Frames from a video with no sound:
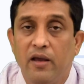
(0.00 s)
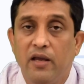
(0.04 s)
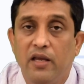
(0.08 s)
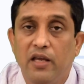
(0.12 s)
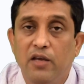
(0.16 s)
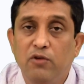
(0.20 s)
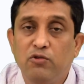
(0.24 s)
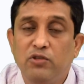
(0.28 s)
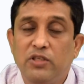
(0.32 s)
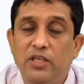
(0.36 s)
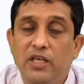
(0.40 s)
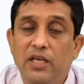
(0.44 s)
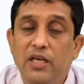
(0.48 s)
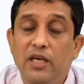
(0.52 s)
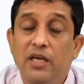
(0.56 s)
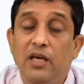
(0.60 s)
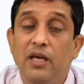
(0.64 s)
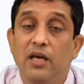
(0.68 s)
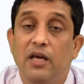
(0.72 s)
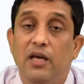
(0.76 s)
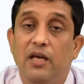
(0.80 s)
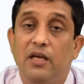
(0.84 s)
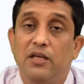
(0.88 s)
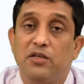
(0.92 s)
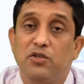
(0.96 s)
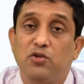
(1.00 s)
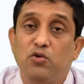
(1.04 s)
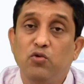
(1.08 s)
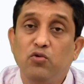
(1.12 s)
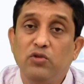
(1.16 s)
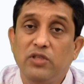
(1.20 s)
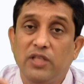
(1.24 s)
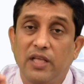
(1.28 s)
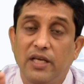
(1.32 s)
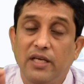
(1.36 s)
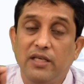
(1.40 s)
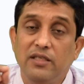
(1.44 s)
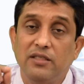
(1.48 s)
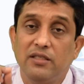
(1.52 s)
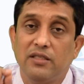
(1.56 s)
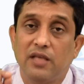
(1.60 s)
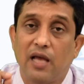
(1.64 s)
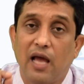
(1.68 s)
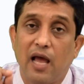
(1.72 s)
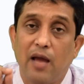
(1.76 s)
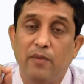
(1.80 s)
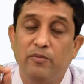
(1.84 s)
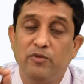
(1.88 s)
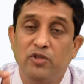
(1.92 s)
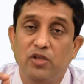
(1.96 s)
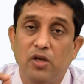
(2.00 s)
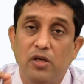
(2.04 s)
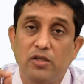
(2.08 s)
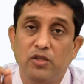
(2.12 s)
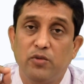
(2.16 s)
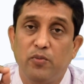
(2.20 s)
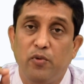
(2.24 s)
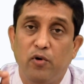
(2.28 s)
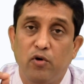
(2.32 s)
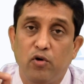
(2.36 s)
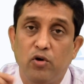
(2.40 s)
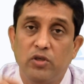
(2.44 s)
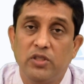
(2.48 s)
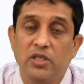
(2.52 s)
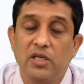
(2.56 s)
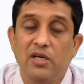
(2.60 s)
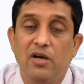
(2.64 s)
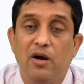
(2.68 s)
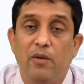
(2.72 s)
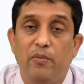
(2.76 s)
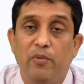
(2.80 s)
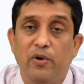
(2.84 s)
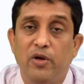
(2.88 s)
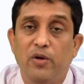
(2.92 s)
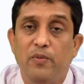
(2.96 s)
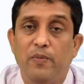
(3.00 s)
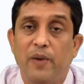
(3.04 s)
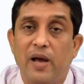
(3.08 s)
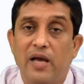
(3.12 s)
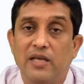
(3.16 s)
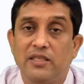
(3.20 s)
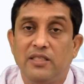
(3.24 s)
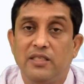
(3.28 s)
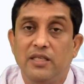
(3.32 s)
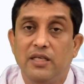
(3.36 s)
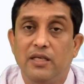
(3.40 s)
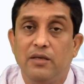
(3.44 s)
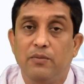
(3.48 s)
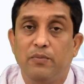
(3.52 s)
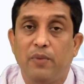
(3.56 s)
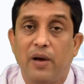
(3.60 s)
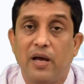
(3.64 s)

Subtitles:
You see two things I am just focusing upon. First is